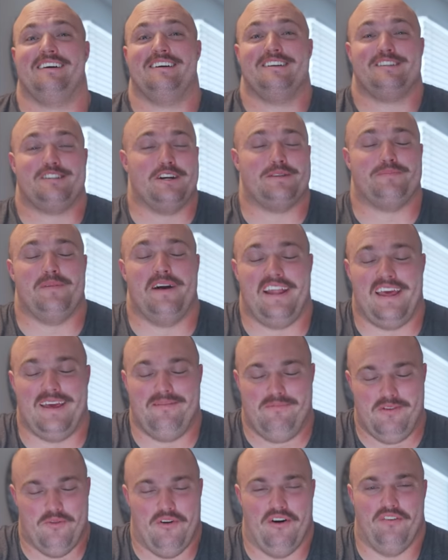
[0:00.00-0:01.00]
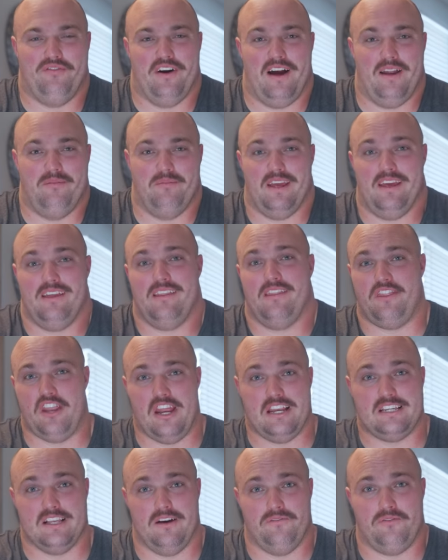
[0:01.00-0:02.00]
Search my name, you will find me.
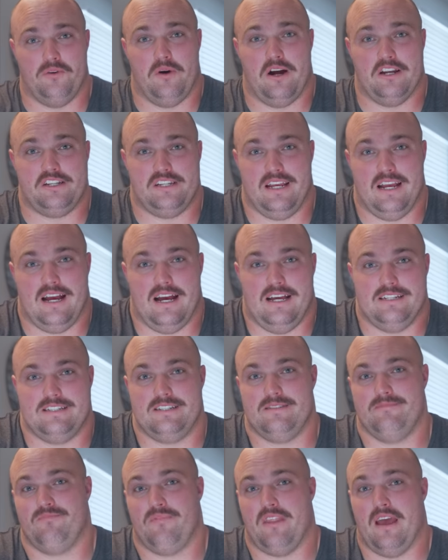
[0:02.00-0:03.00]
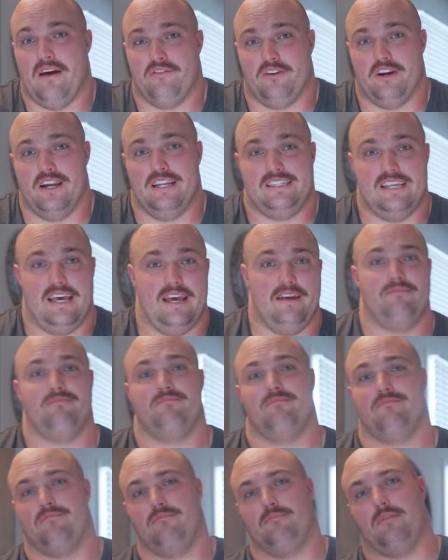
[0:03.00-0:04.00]
Thanks a lot for watching, guys. Have a great day.
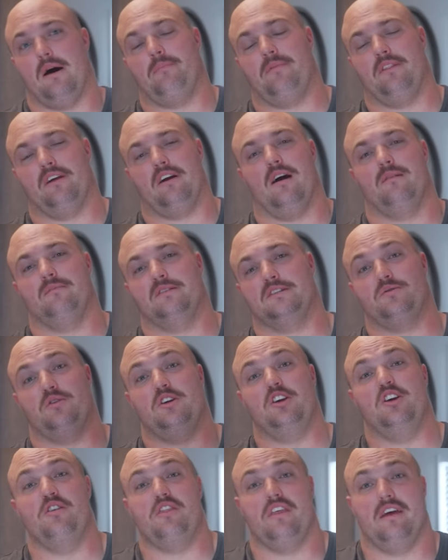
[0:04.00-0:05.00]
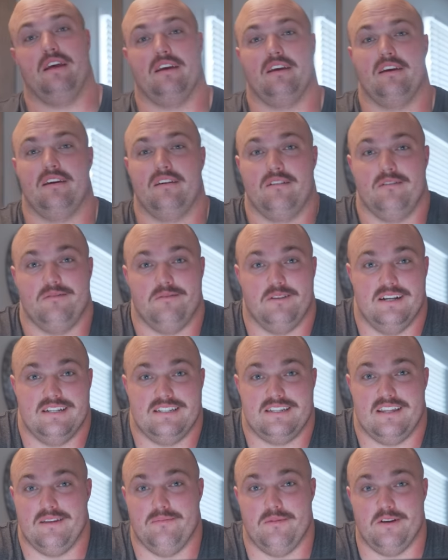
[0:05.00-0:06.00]
Pop in the comments what you think
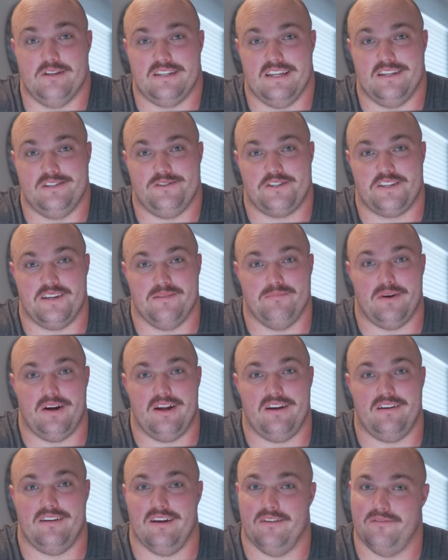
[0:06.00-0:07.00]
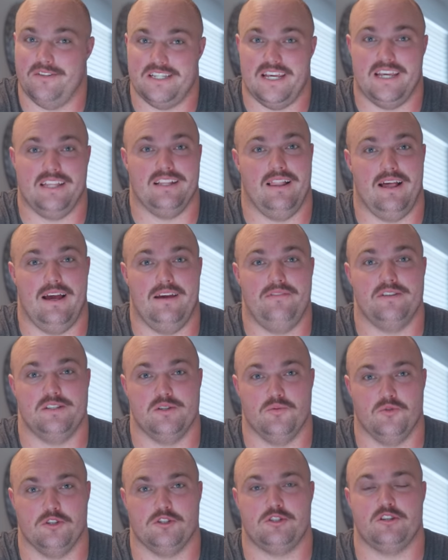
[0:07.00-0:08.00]
was the most interesting part of a day in the life as
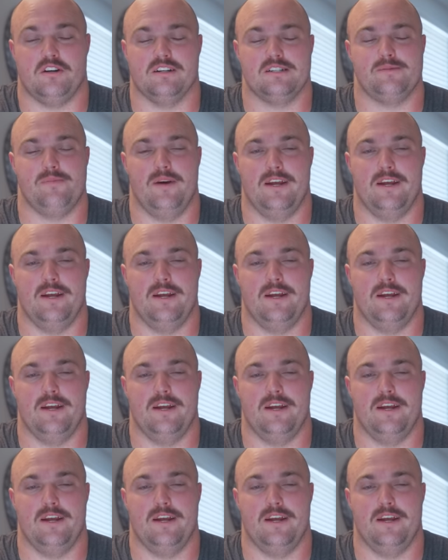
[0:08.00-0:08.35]
the world's strongest